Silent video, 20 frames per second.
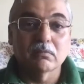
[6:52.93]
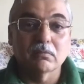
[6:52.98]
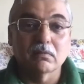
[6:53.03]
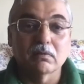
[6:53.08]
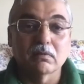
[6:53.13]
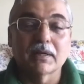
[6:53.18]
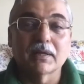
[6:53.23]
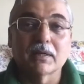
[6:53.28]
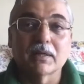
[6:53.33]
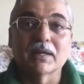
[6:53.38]

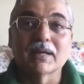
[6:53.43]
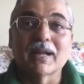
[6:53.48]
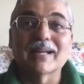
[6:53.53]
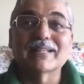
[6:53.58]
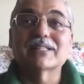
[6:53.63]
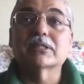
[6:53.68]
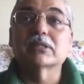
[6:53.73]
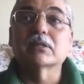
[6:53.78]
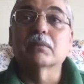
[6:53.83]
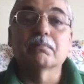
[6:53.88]
right, in
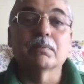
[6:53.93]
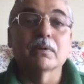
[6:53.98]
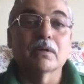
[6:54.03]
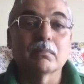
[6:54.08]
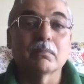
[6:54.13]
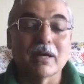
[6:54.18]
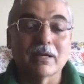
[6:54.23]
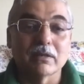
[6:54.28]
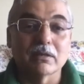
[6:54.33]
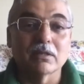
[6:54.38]
as simple a
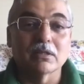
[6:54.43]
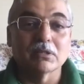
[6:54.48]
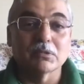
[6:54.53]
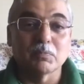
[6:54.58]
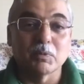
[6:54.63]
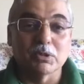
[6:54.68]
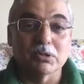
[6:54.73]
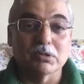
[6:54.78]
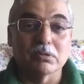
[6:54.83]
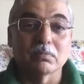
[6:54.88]
manner as
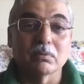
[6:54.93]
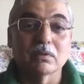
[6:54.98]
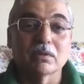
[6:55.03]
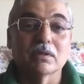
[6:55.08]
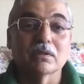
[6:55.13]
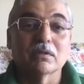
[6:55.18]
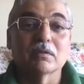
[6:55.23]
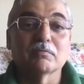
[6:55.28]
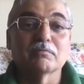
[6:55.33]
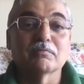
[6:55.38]
possible,
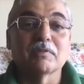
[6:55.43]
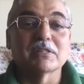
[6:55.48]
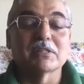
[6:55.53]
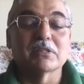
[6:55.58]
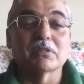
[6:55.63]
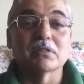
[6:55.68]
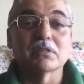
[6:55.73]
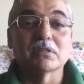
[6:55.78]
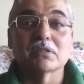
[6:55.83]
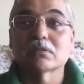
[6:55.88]
in the
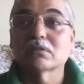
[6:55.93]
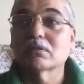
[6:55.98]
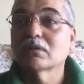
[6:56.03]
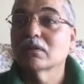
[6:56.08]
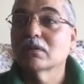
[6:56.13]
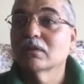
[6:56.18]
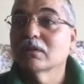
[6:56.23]
fastest,